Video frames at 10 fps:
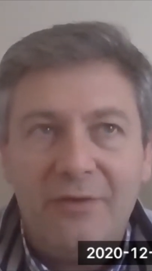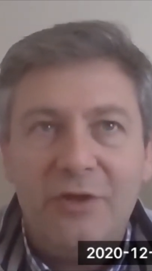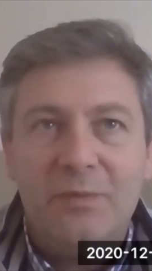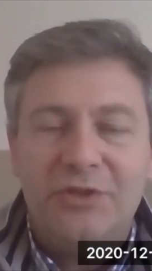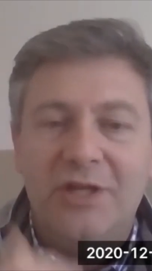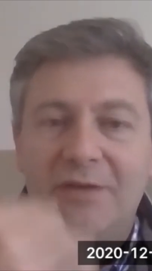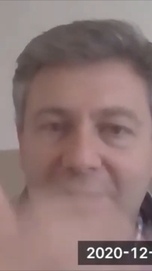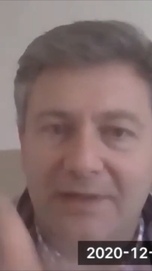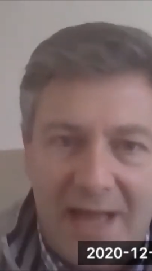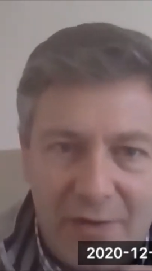you achieve
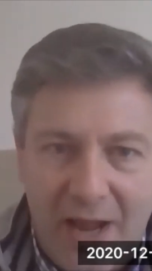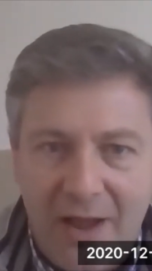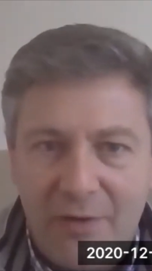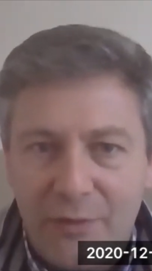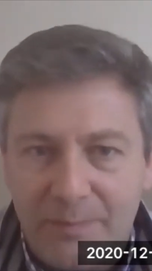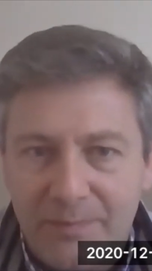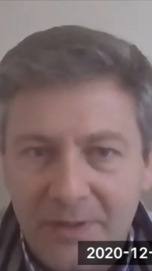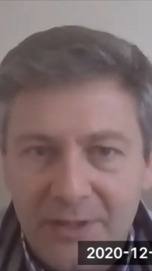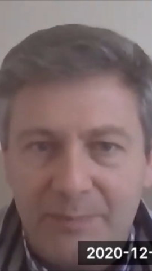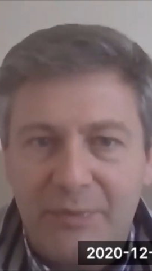it, how
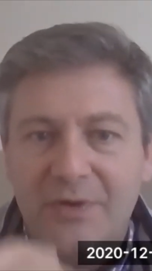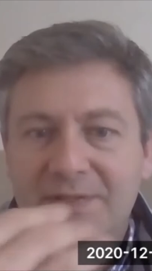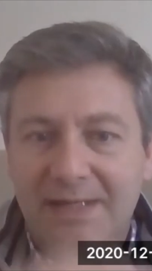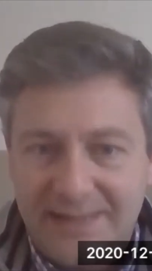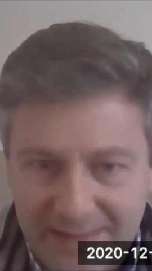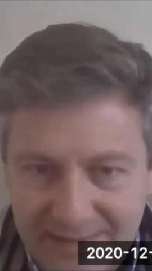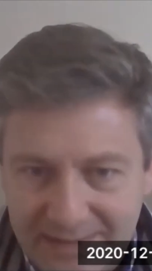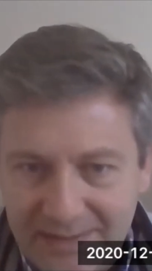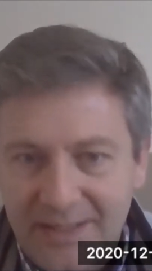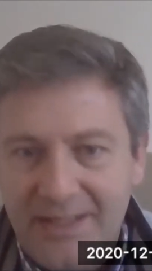the process
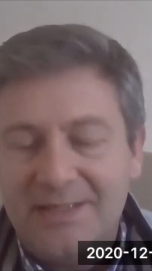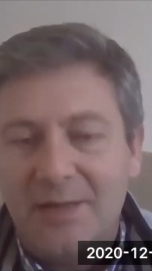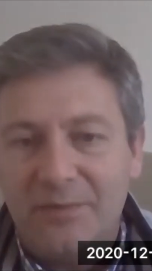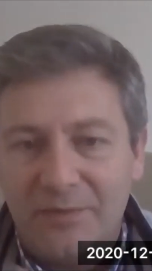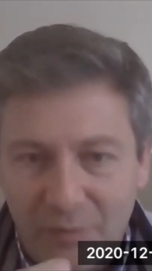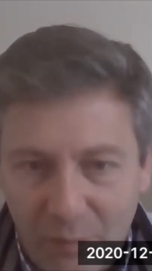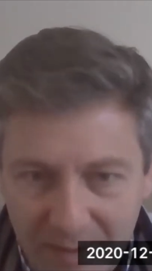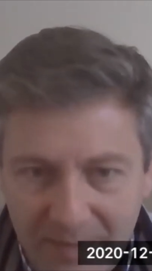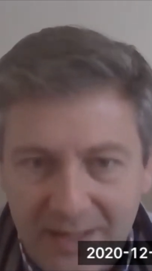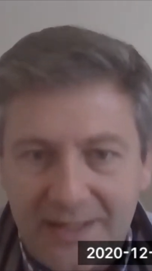is in terms of the
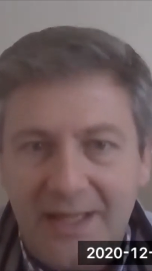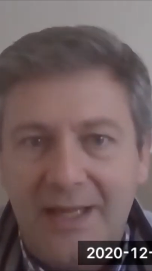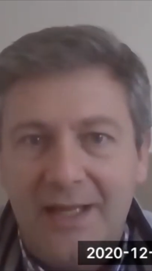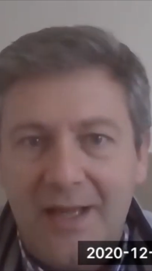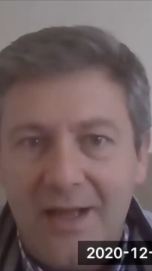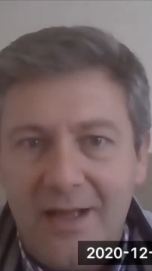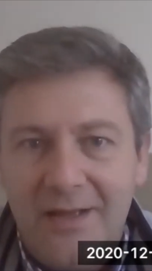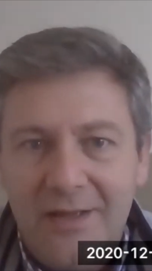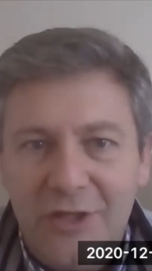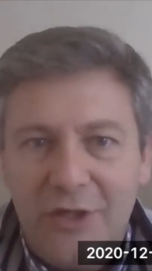winemaking,
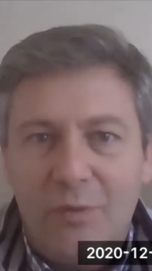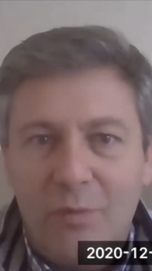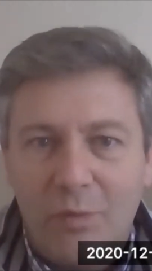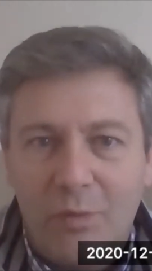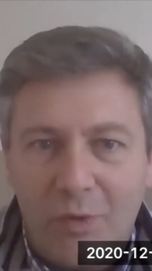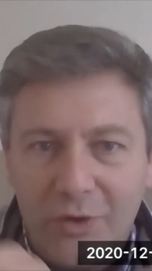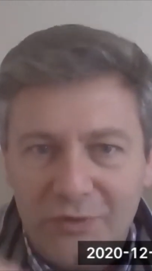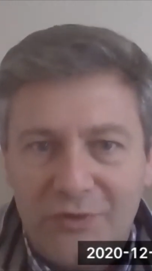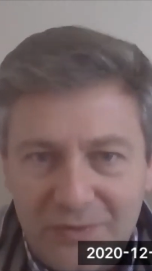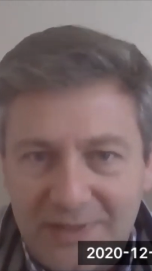you know, what you
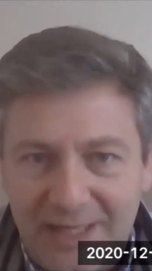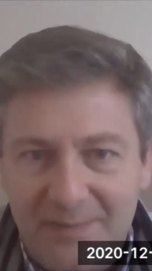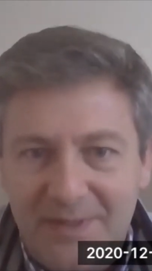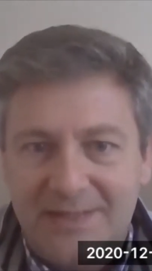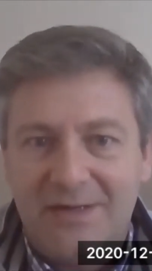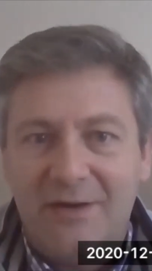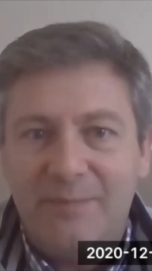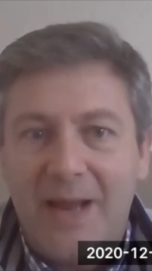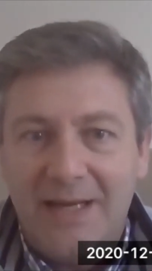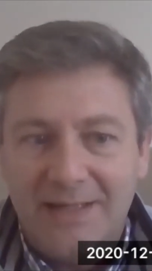do to keep this kind of
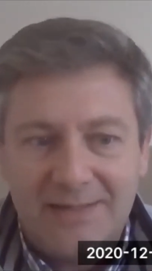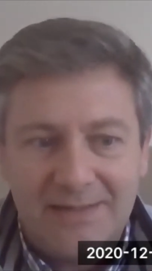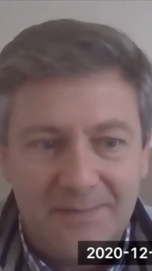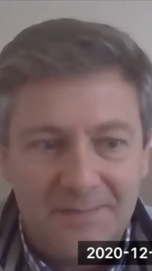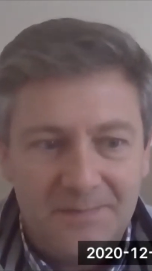balance.